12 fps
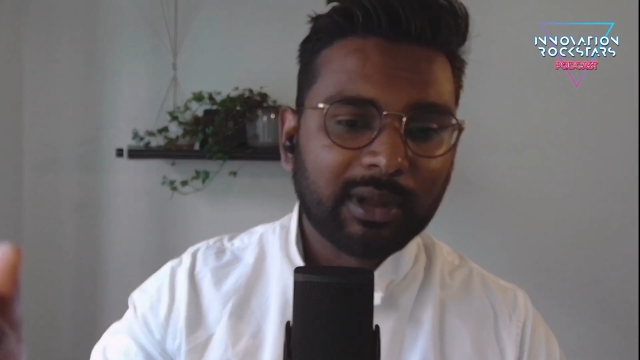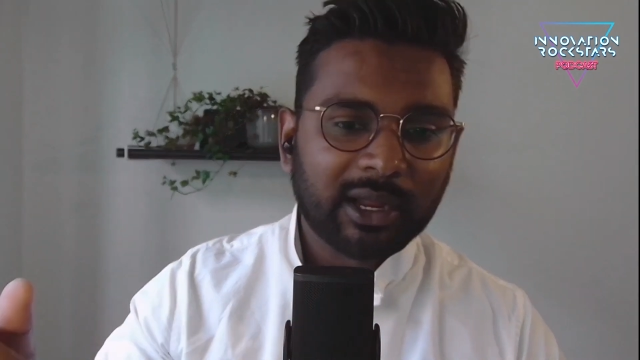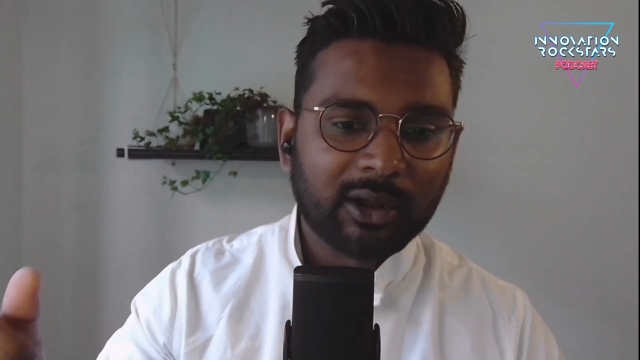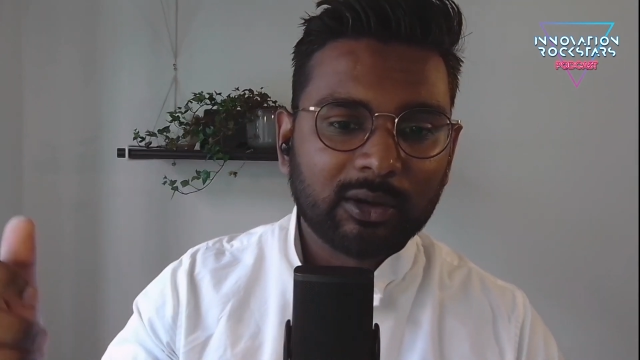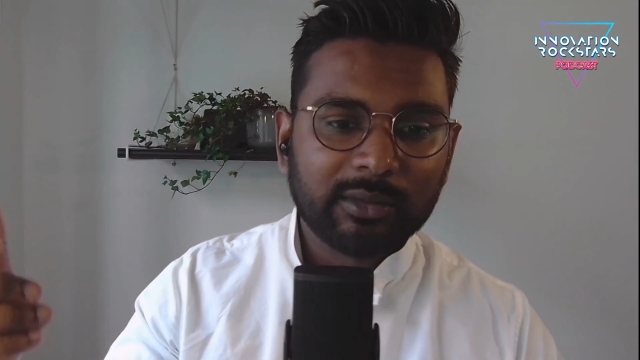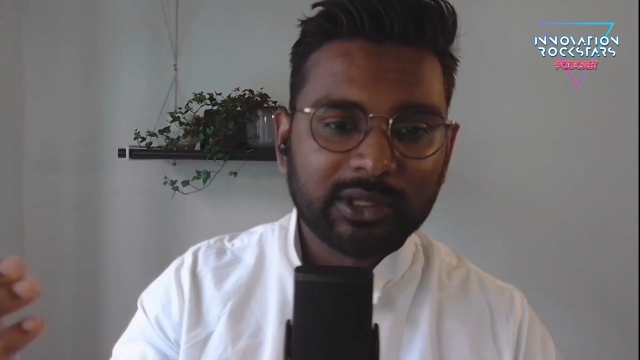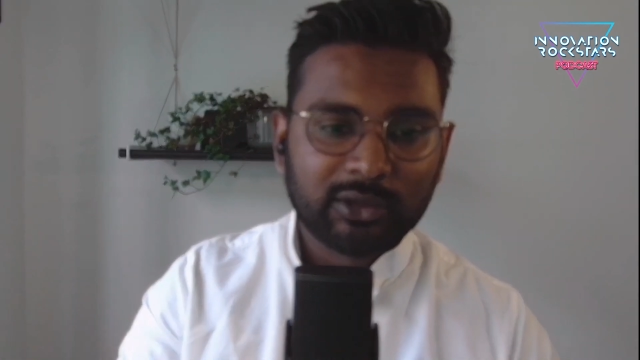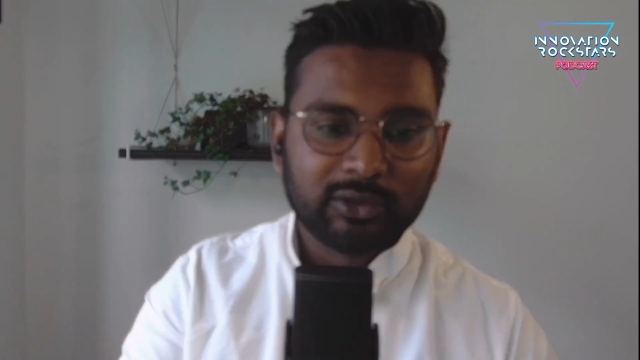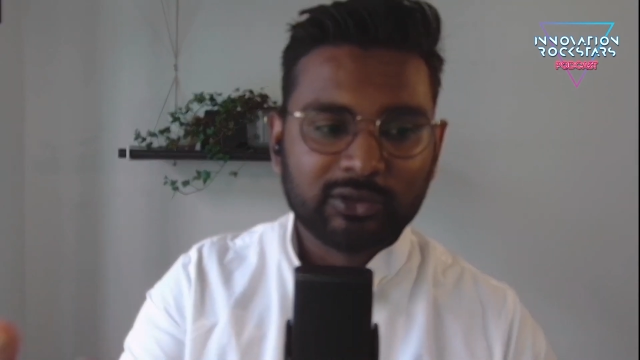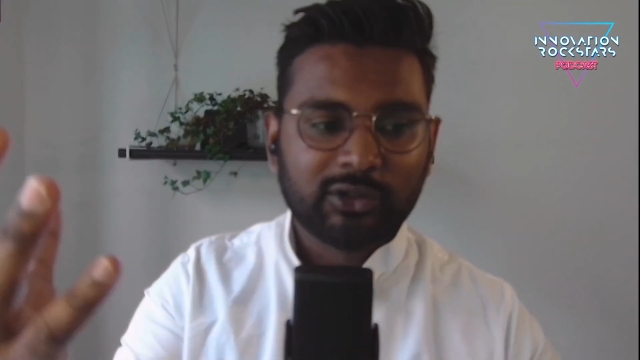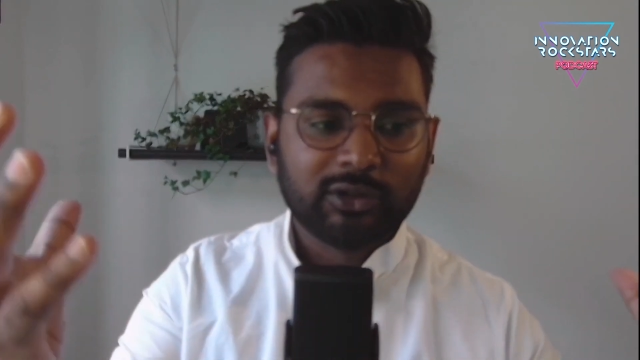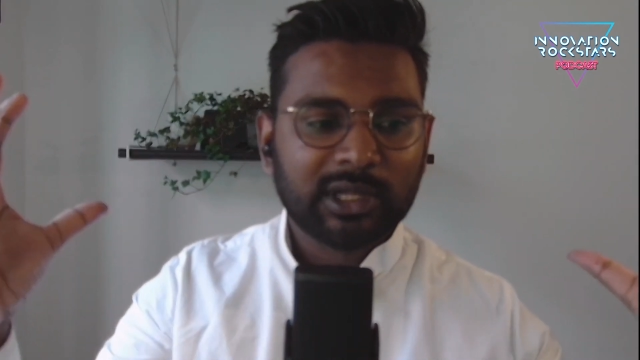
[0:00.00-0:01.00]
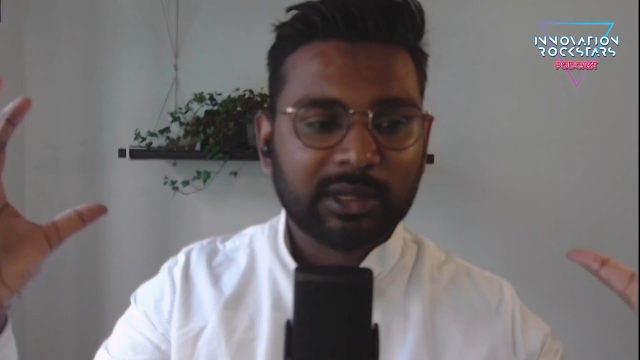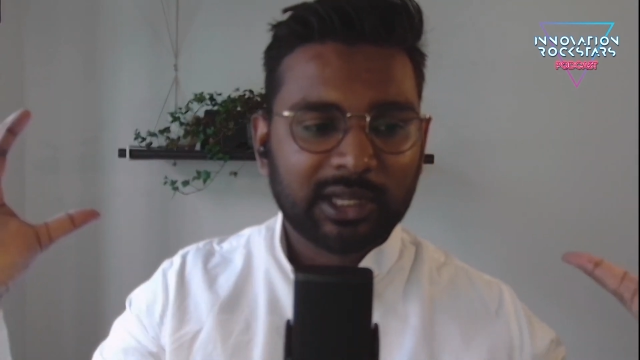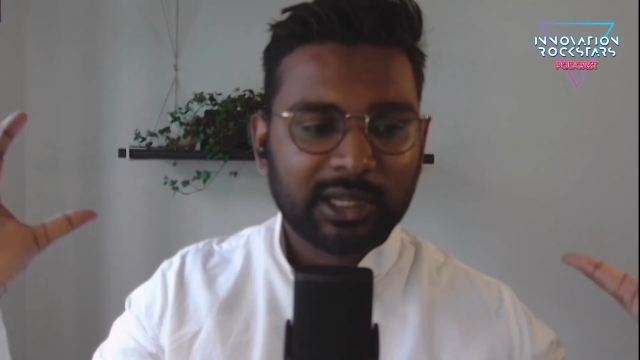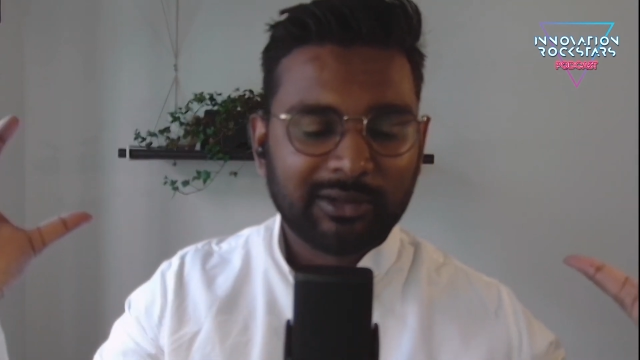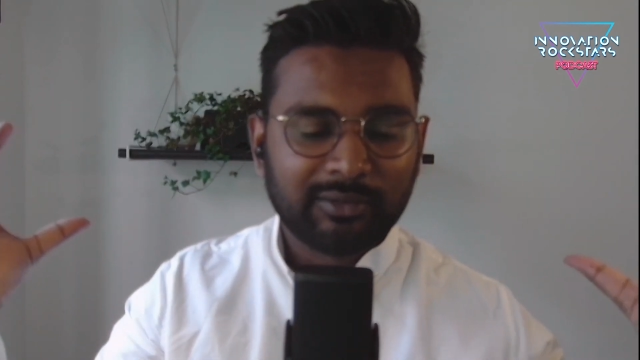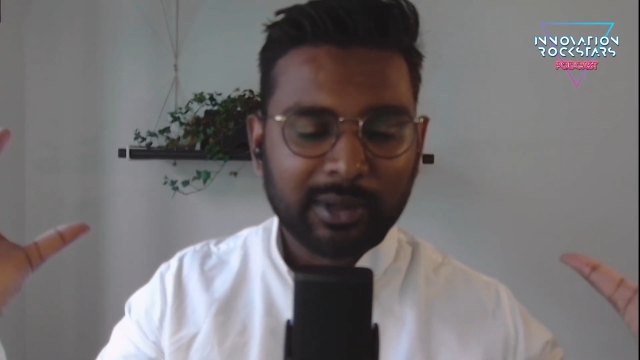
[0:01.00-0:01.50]
back home and you consume them in
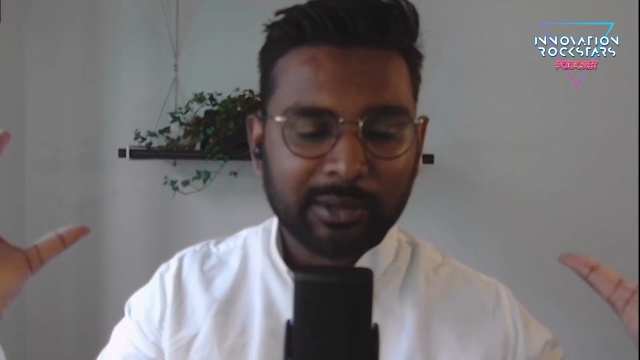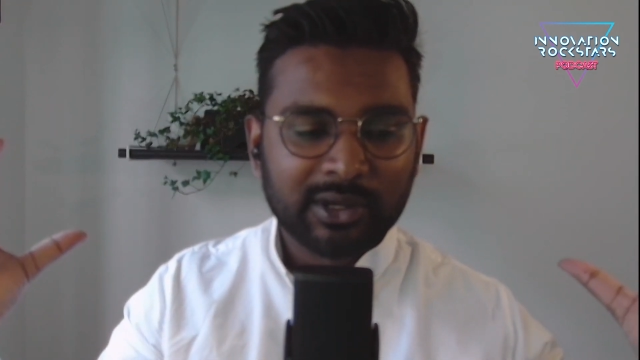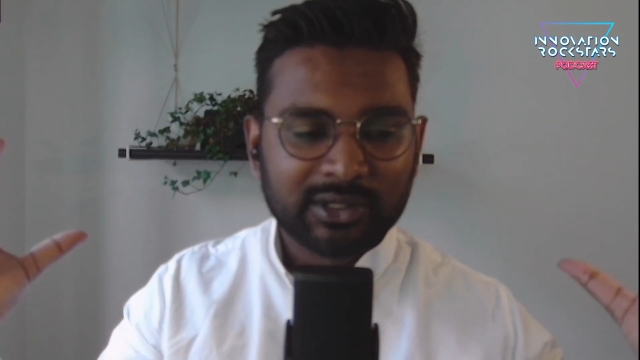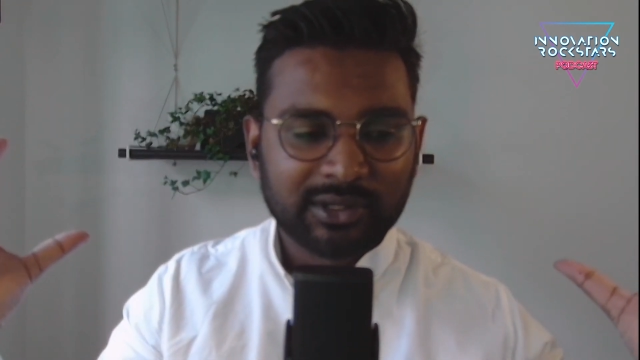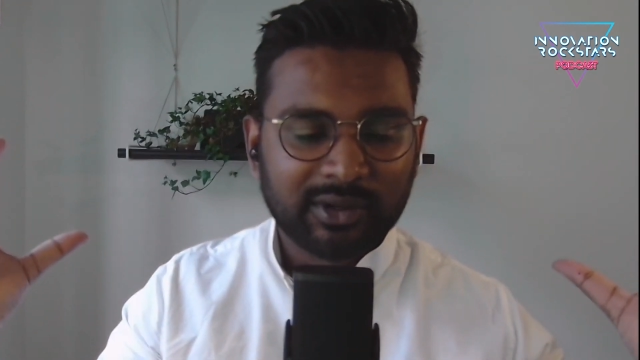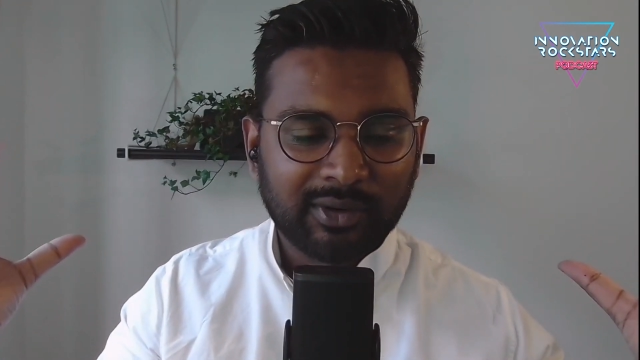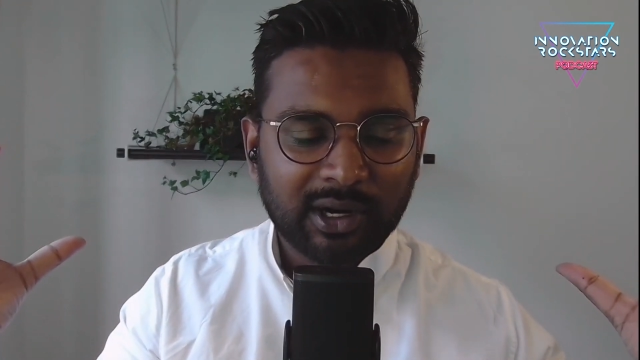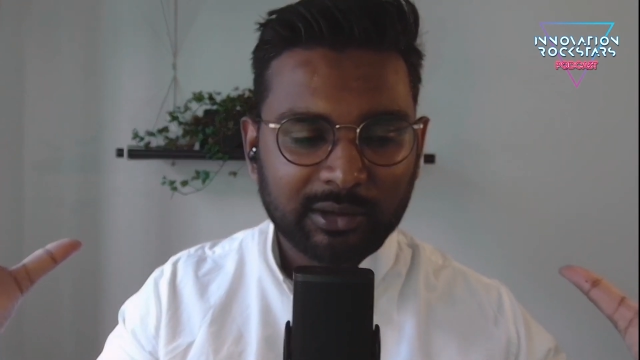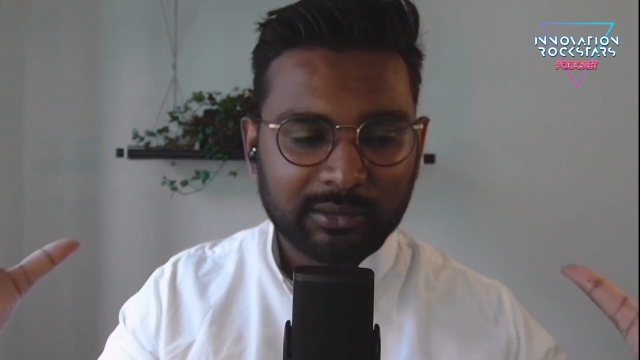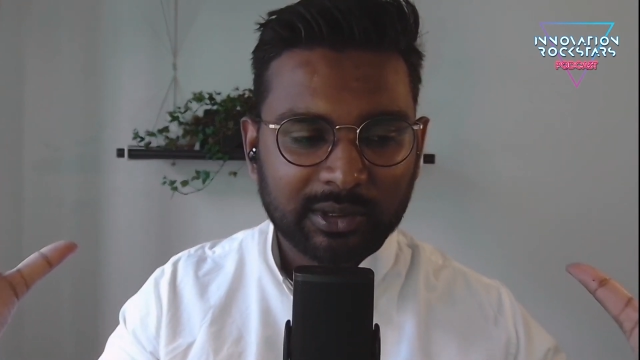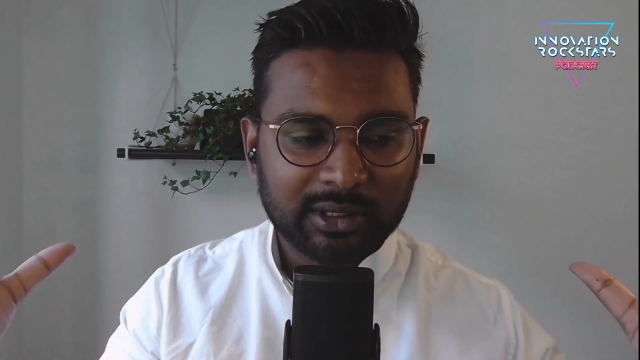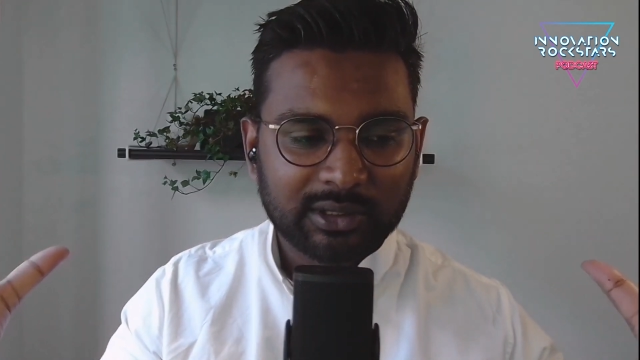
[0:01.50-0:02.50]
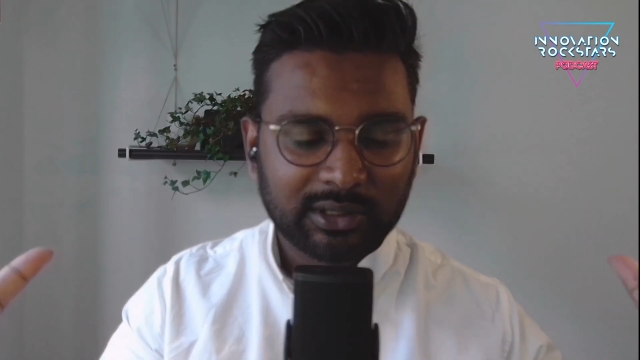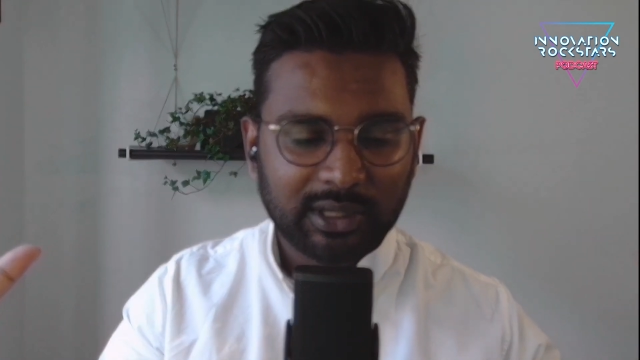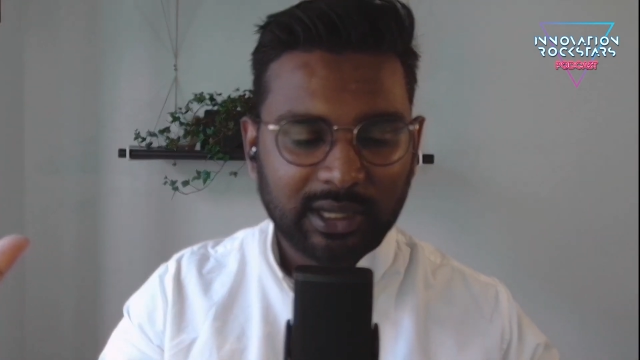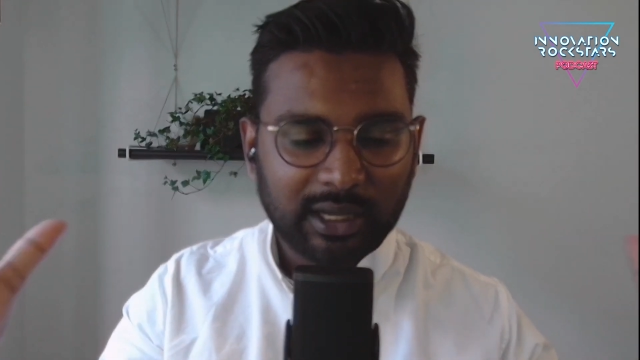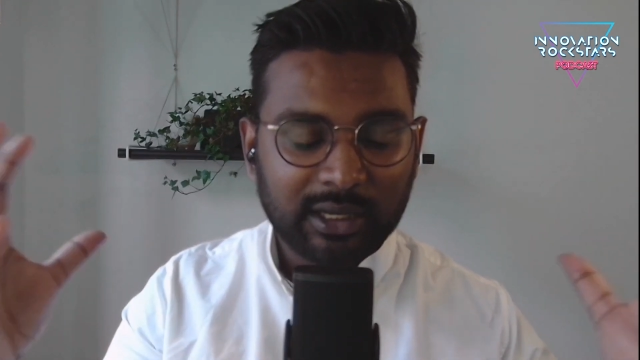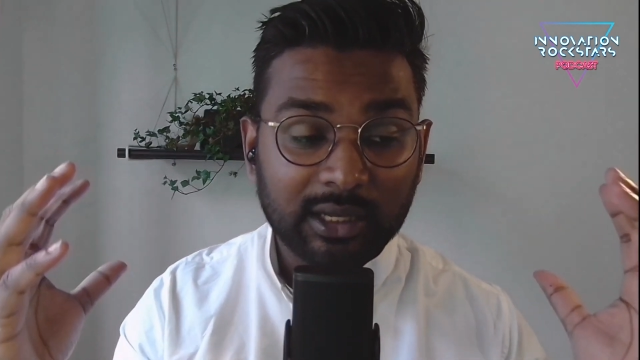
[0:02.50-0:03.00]
an immersive environment
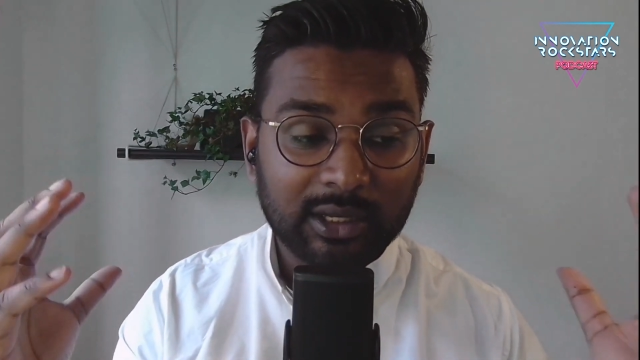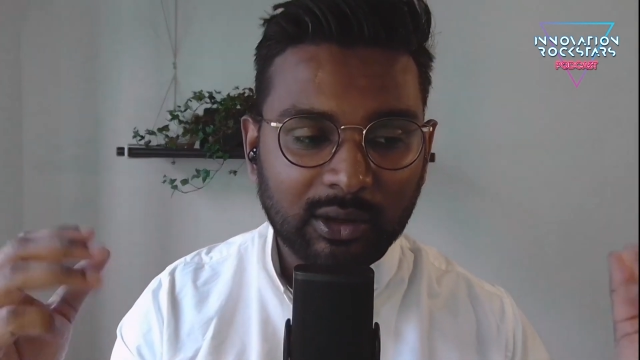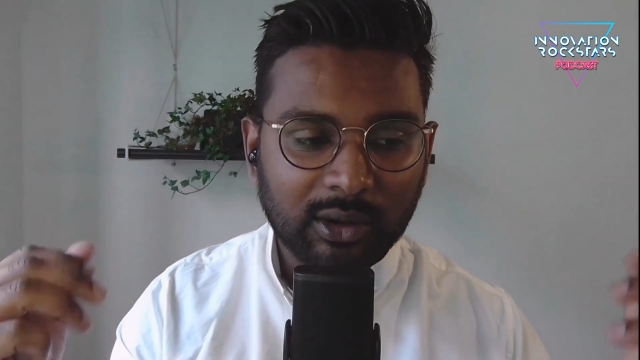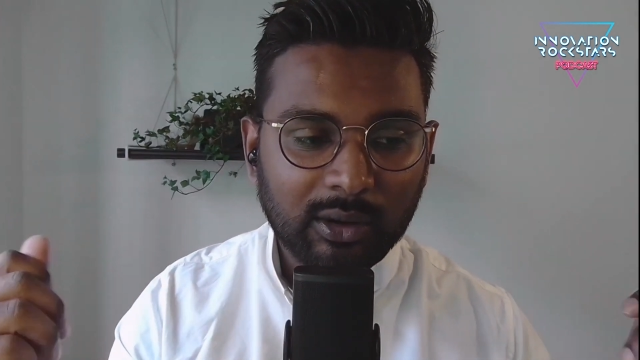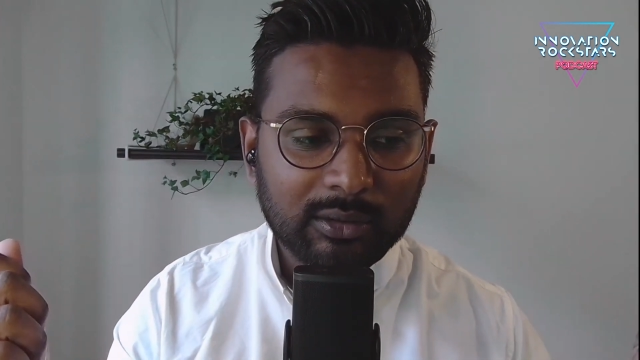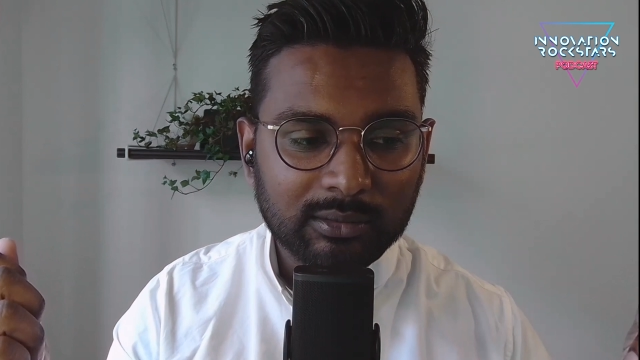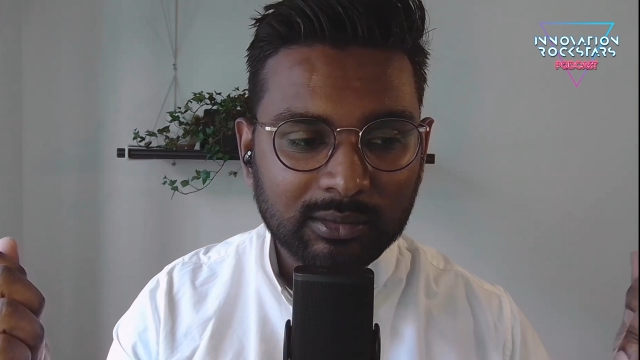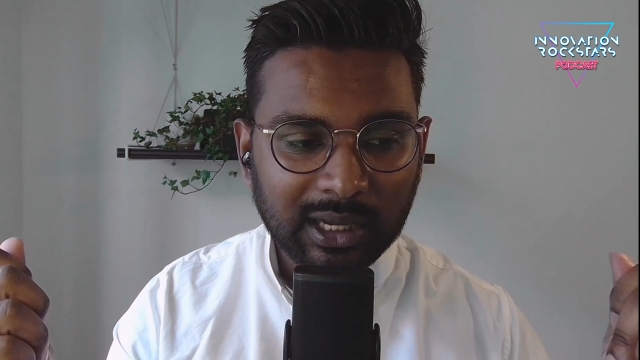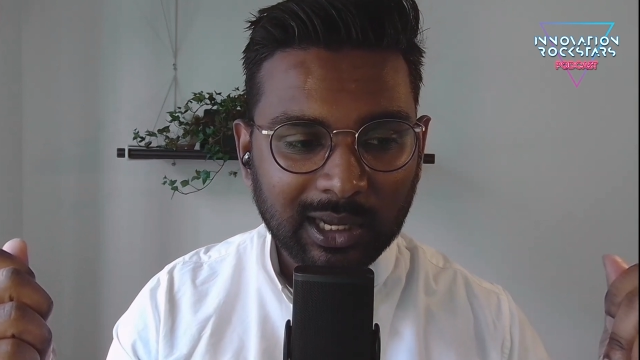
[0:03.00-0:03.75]
in your home.